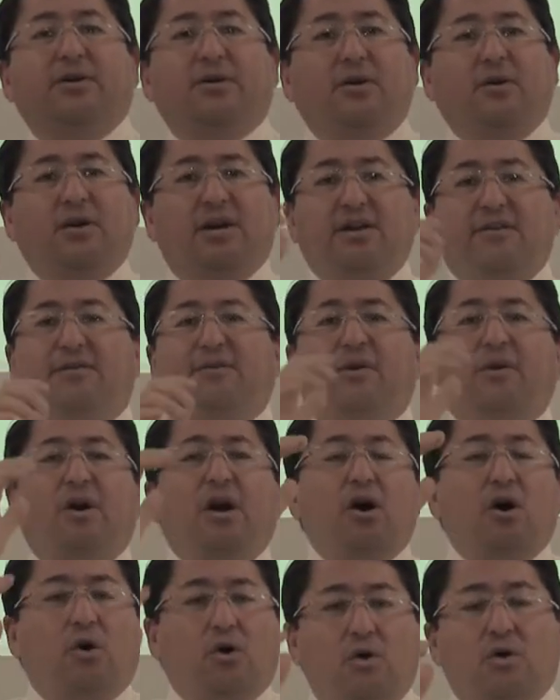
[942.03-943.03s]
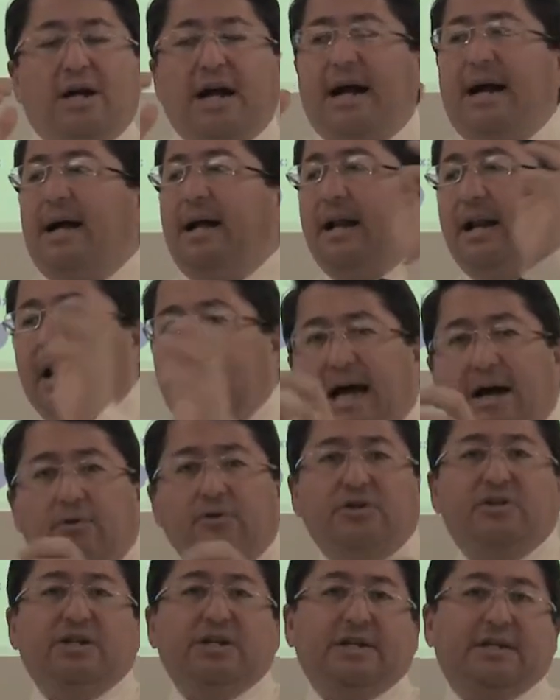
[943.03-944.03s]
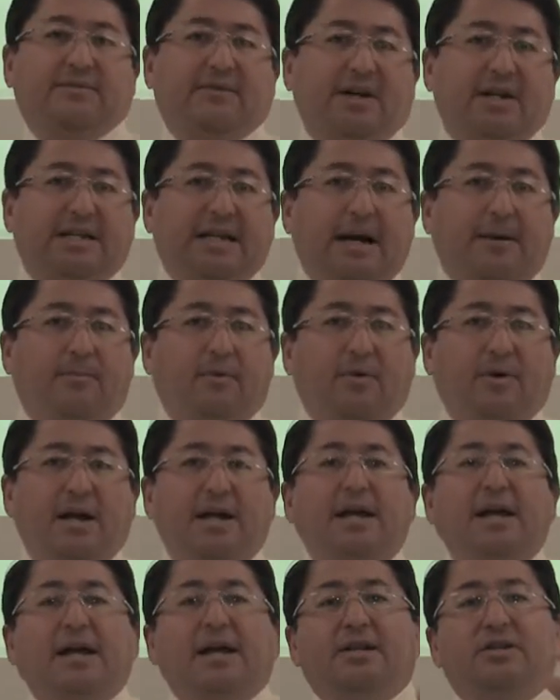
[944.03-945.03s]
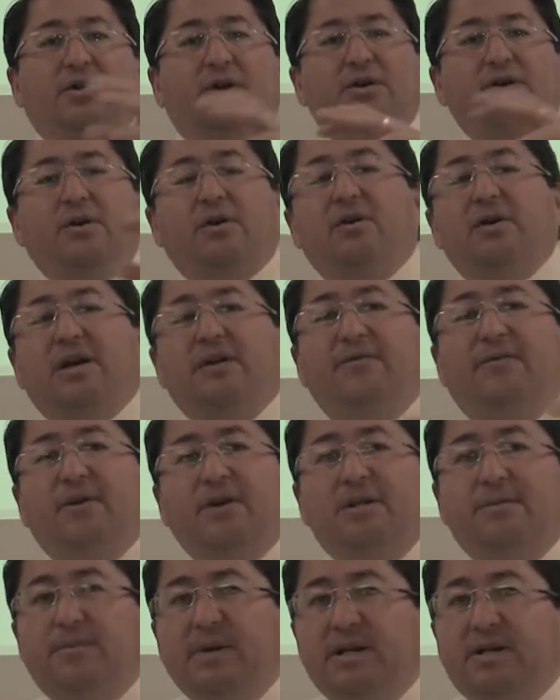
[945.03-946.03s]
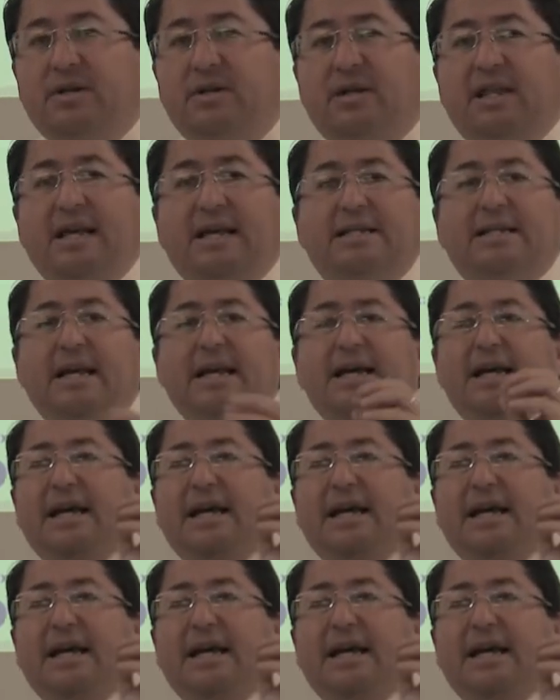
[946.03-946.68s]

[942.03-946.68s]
You're looking for hookah lounges, for example, right? So you're looking for special things.